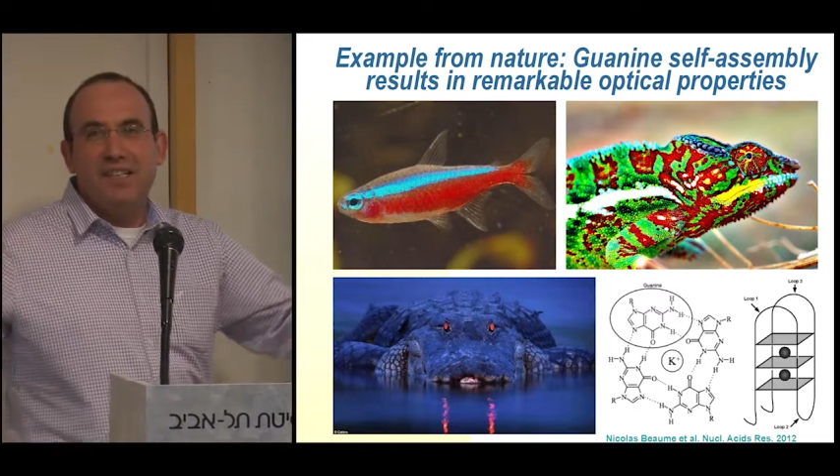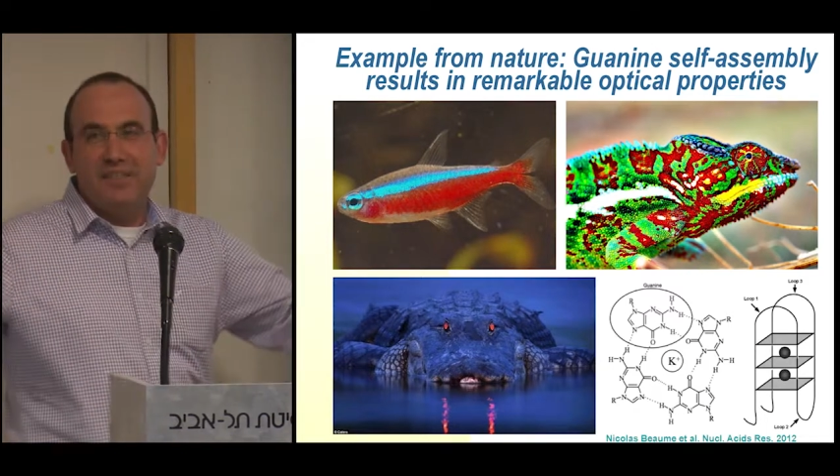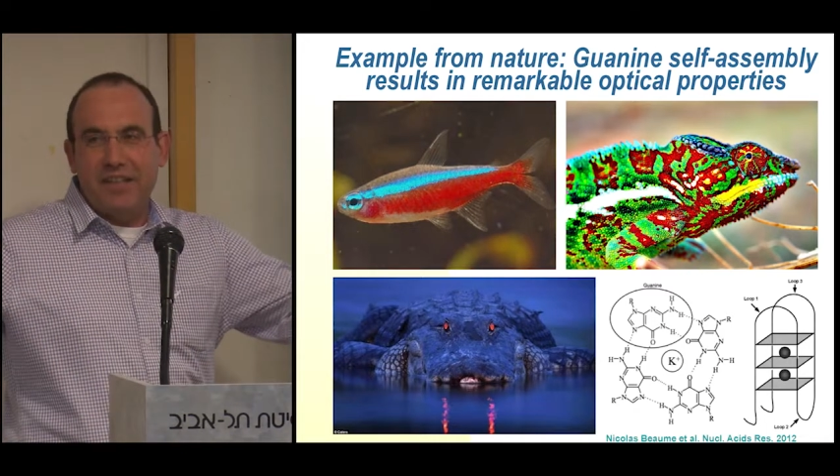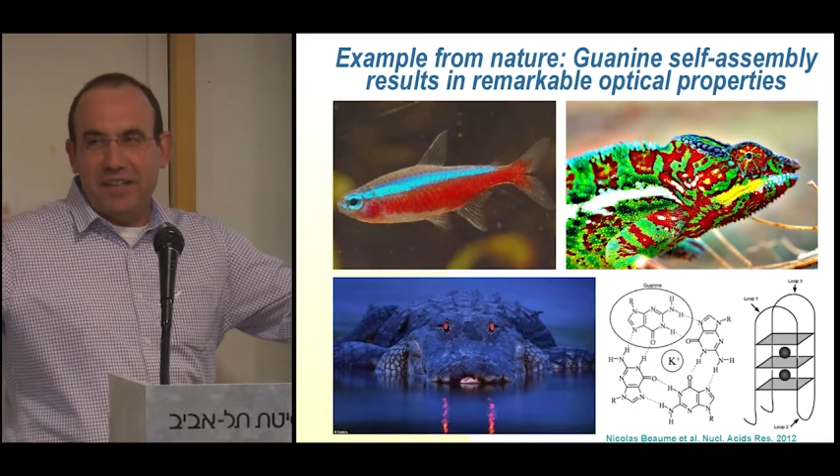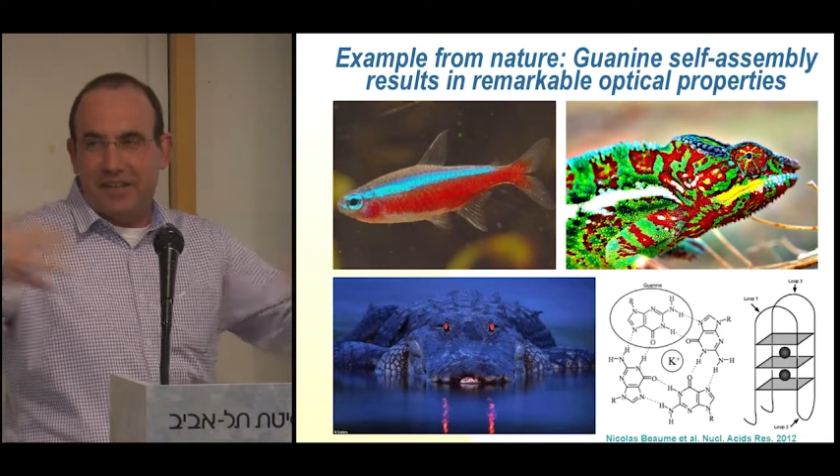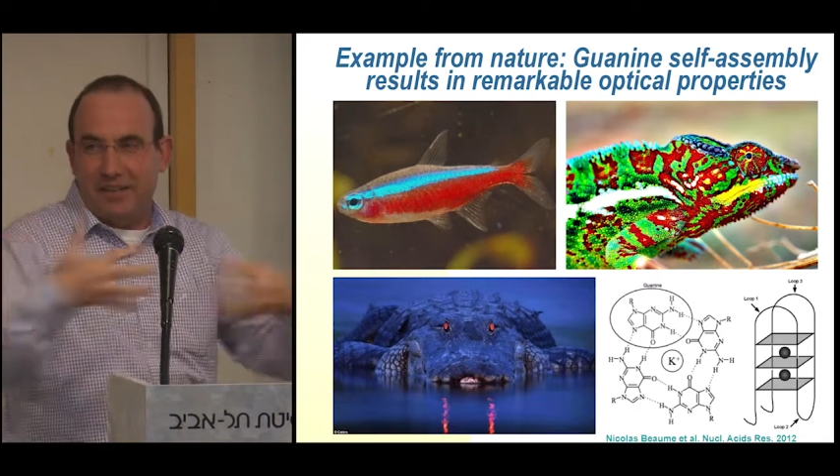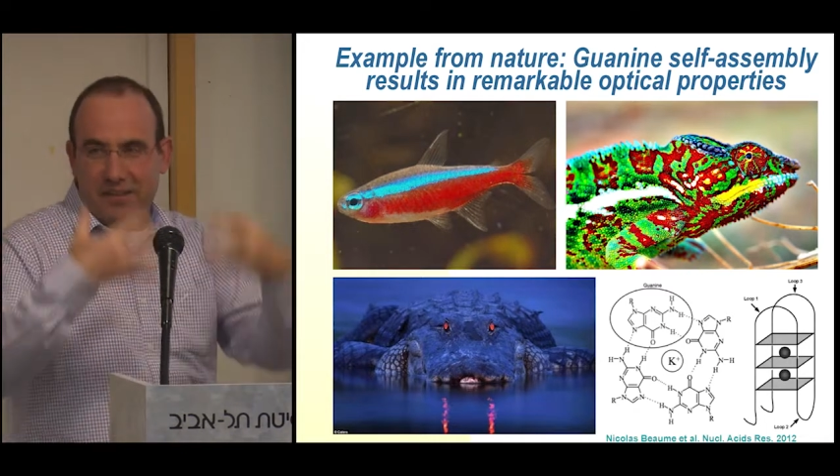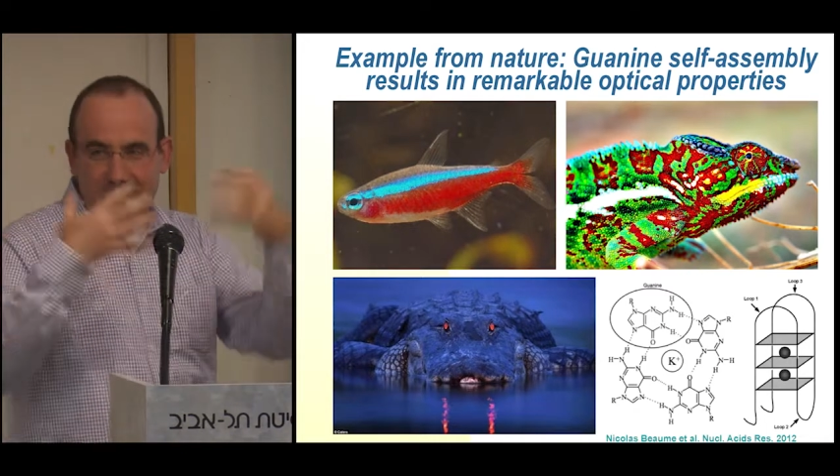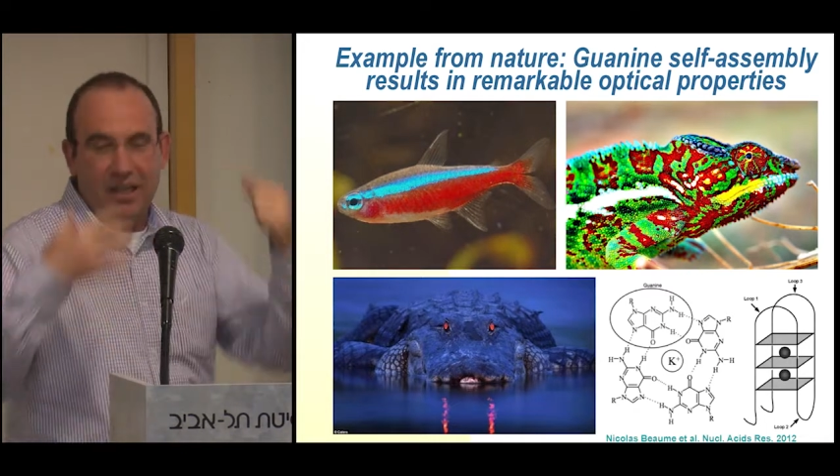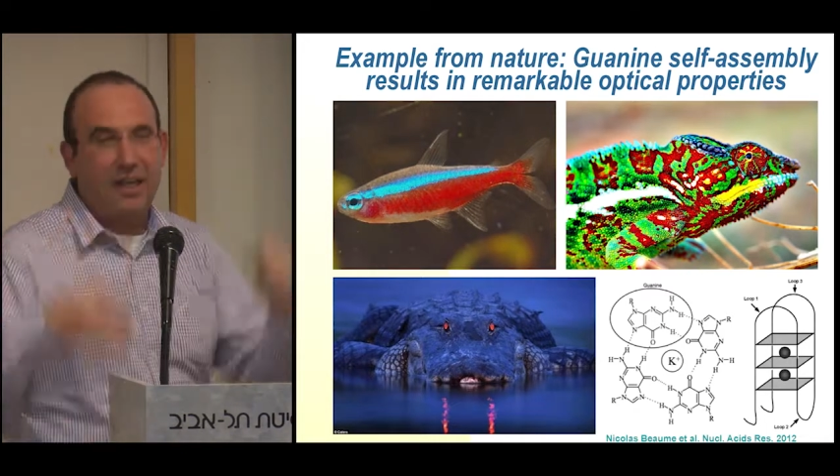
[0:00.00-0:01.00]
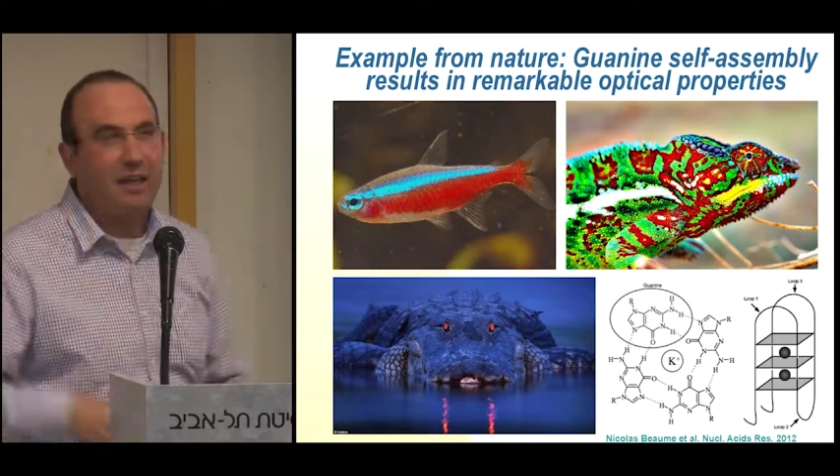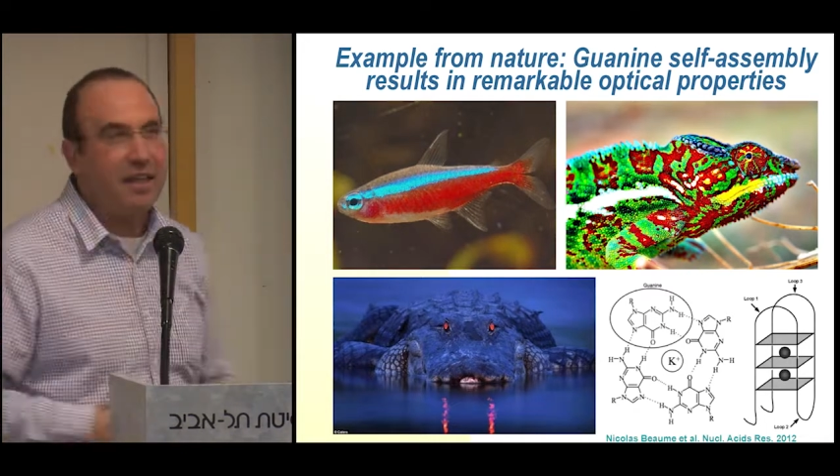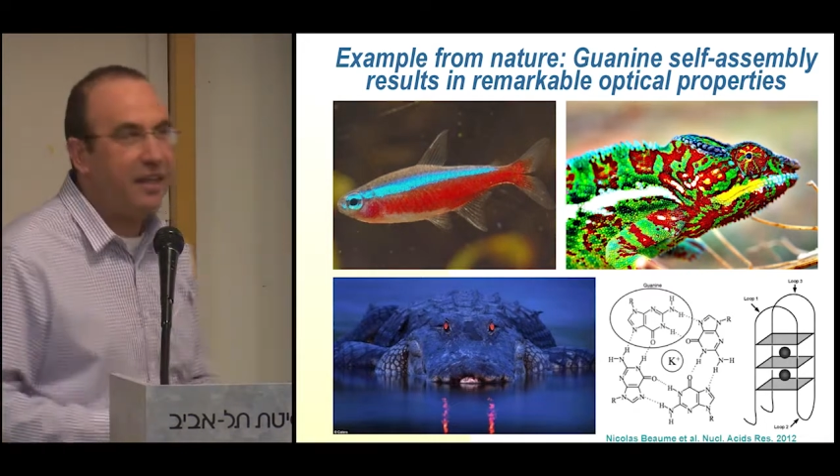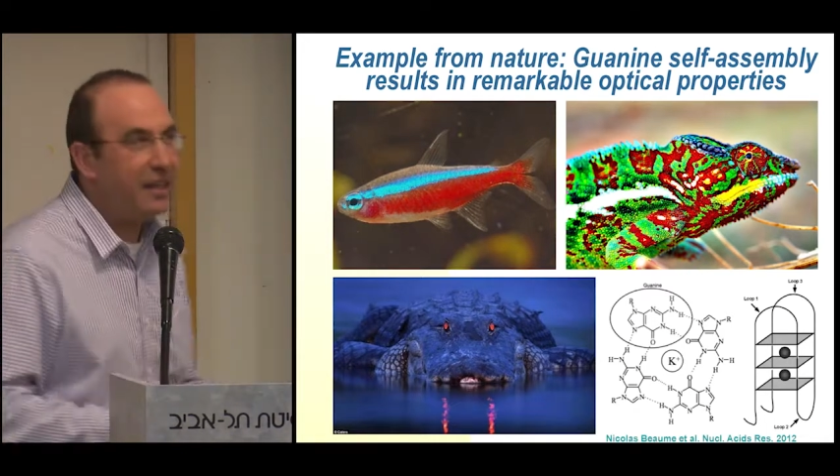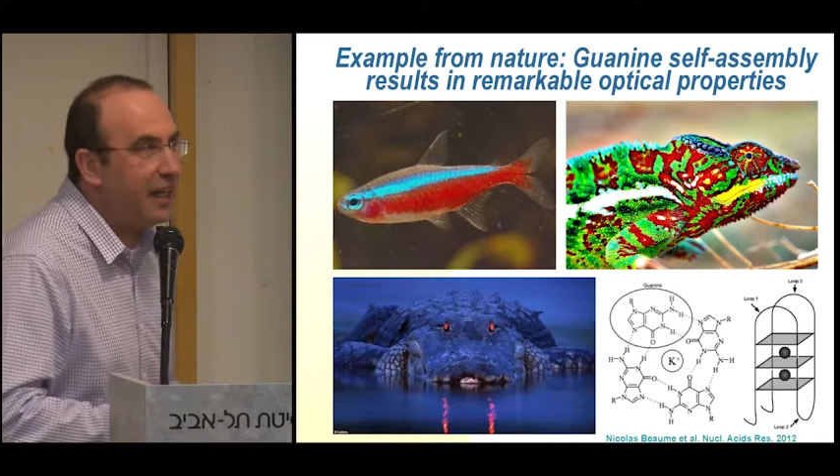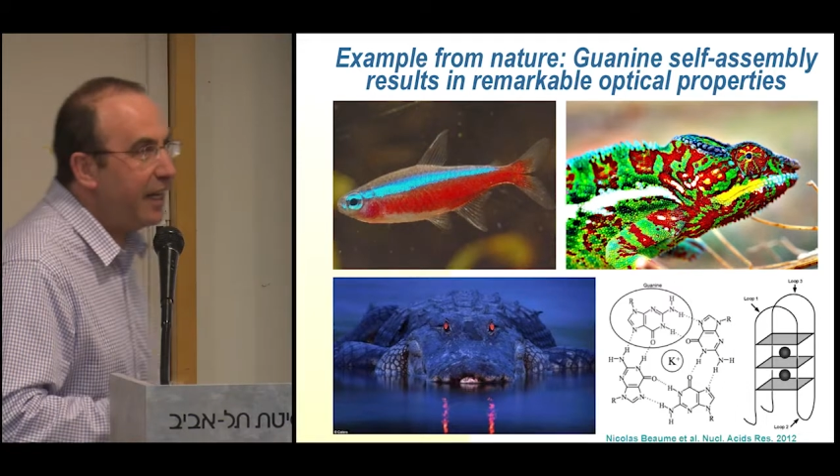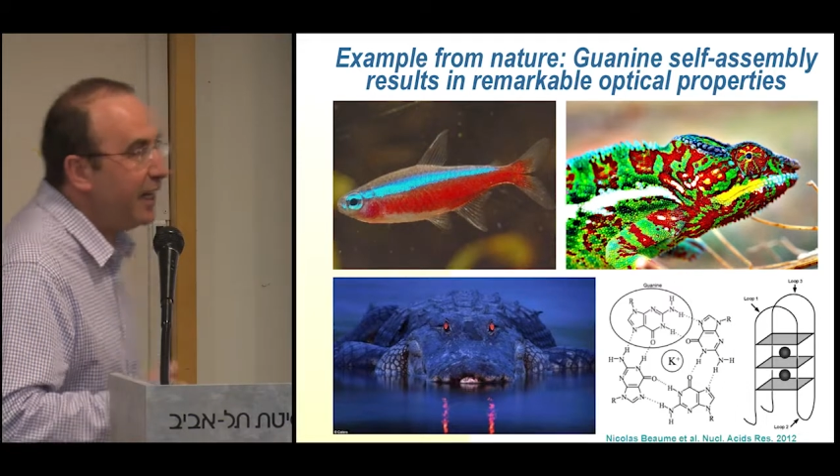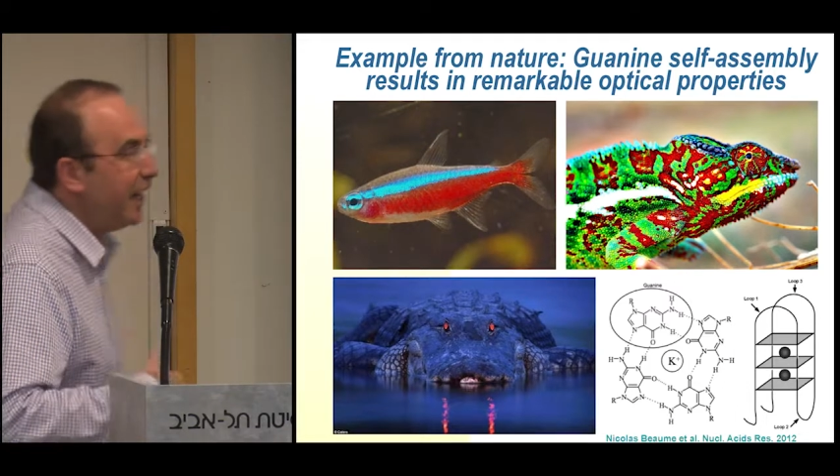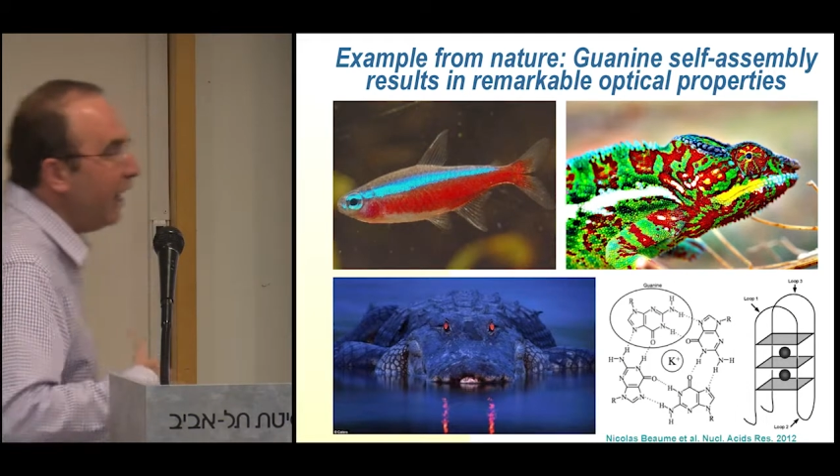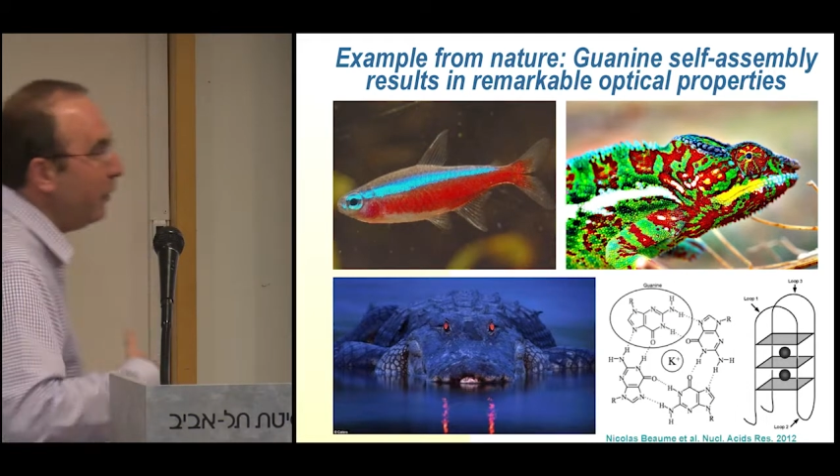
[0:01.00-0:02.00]
They
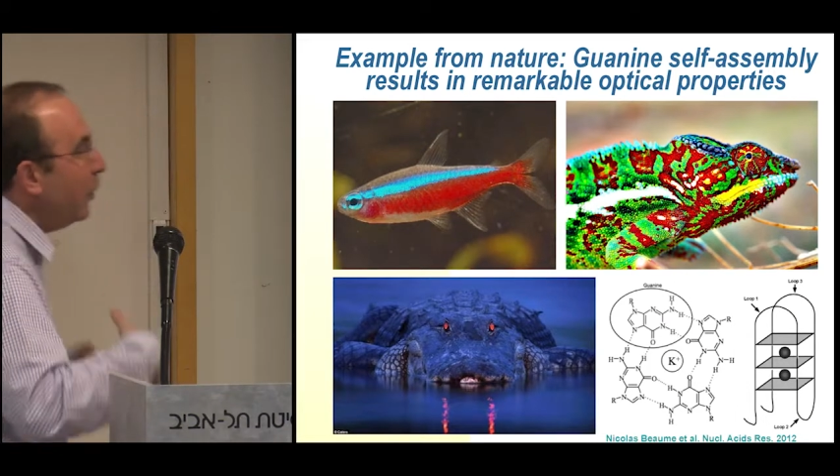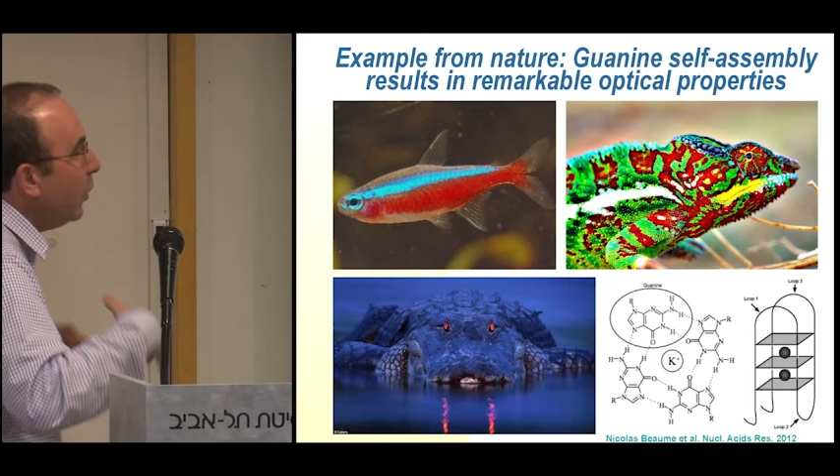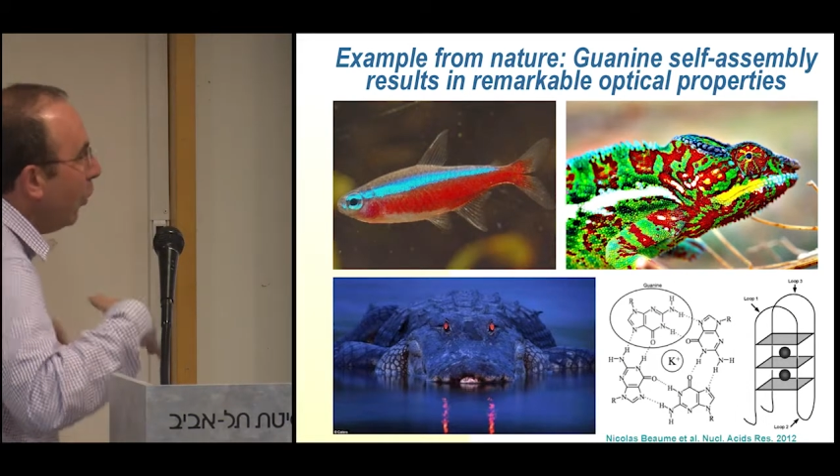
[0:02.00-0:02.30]
allow